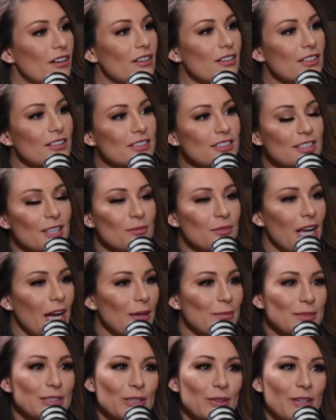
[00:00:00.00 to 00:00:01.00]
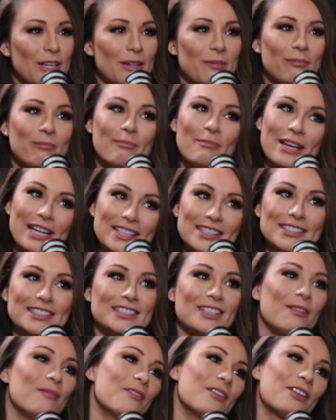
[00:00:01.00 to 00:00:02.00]
sometimes you can miss
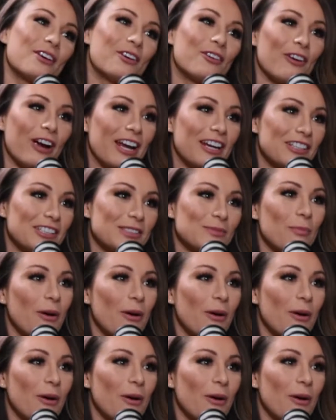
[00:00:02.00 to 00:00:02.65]
some of the greatest